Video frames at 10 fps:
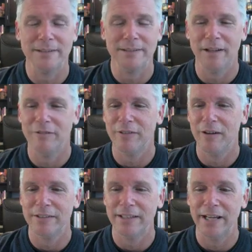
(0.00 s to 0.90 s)

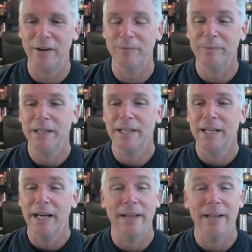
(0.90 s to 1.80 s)
of Leo
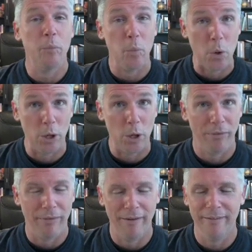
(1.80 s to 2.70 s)
and the
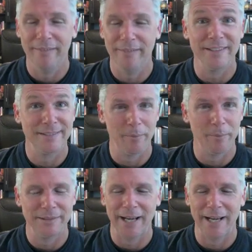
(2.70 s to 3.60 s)
warmth this
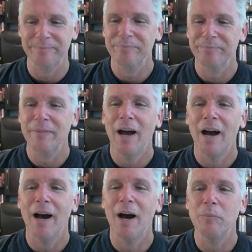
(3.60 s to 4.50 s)
summertime.
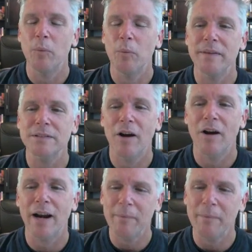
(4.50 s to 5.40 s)
With this
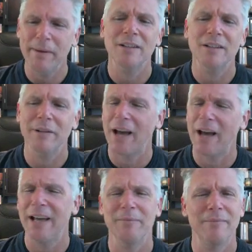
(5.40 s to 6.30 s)
card, I'm going to be honest with you,
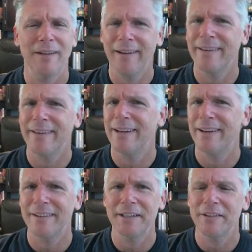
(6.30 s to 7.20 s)
I am not getting
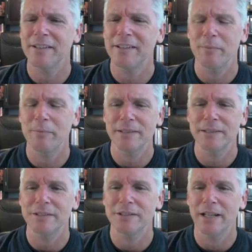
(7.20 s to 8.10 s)
a clear
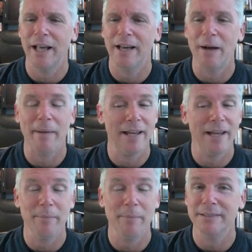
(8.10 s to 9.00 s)
message today. I
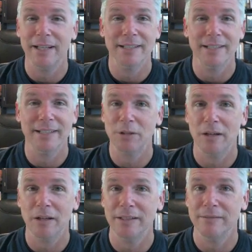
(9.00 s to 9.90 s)
keep asking as I'm
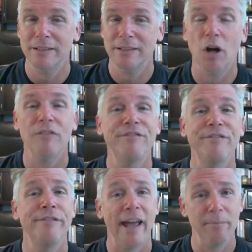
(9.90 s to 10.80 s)
talking. It's called
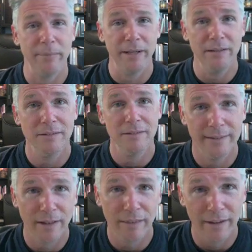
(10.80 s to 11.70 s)
vamping
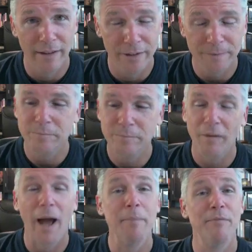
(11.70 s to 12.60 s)
in the theater.
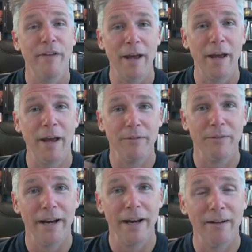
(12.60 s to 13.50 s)
I'm vamping
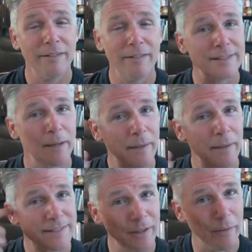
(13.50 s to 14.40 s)
right now as I'm
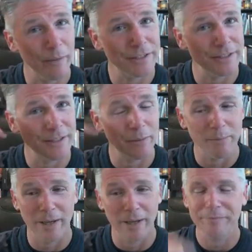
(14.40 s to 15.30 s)
asking questions up
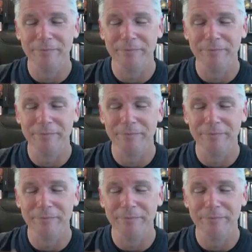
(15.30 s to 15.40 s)
above,